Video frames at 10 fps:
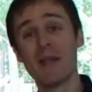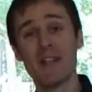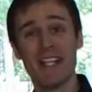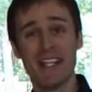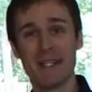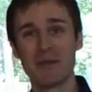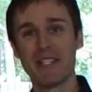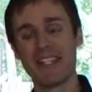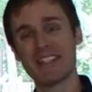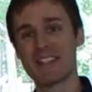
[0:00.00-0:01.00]
marinating, we're
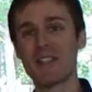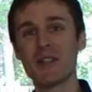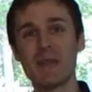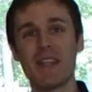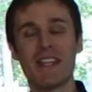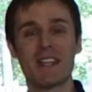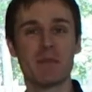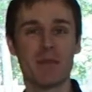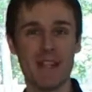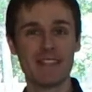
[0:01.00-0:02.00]
going to get started making
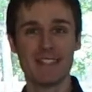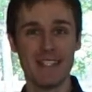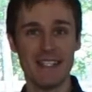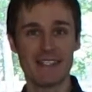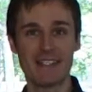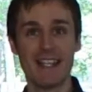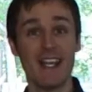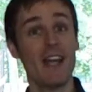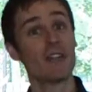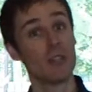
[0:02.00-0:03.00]
the braised leeks
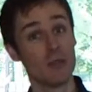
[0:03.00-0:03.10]
and the